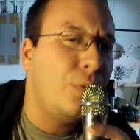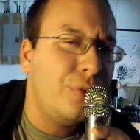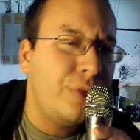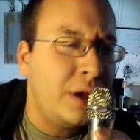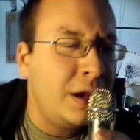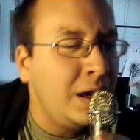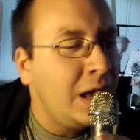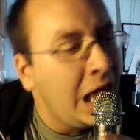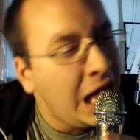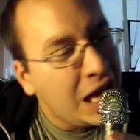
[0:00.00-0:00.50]

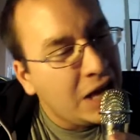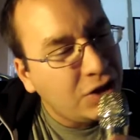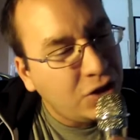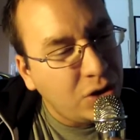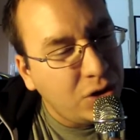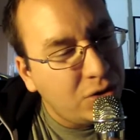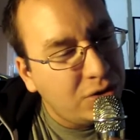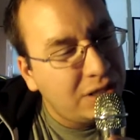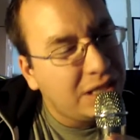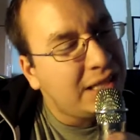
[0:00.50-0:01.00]
thing.
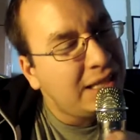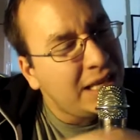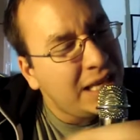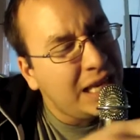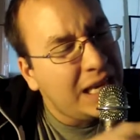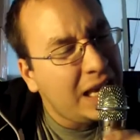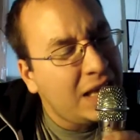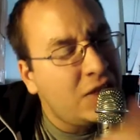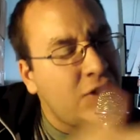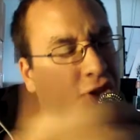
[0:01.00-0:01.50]
So you
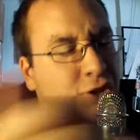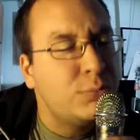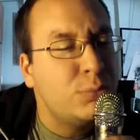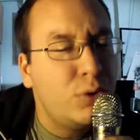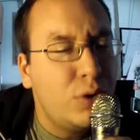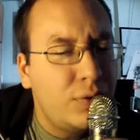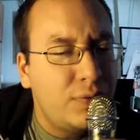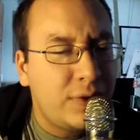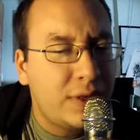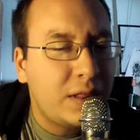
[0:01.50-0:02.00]
see in this
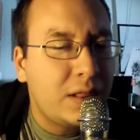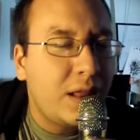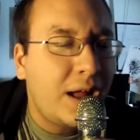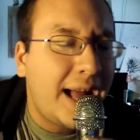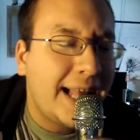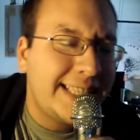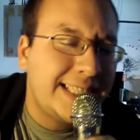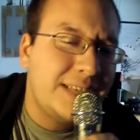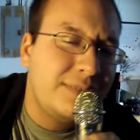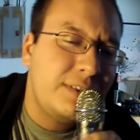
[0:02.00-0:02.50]
movie
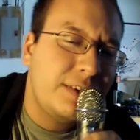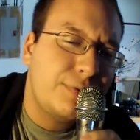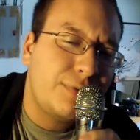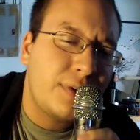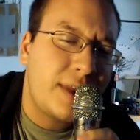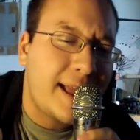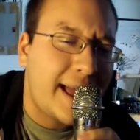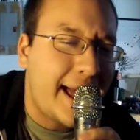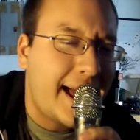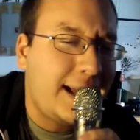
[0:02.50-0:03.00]
lots of
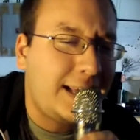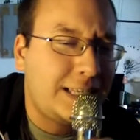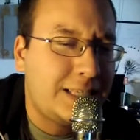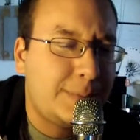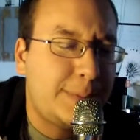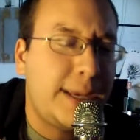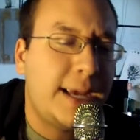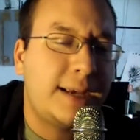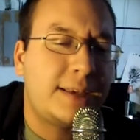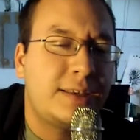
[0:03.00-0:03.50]
different
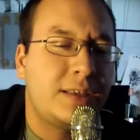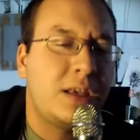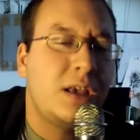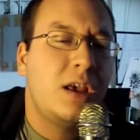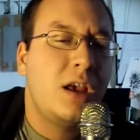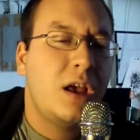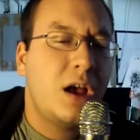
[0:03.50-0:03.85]
aspects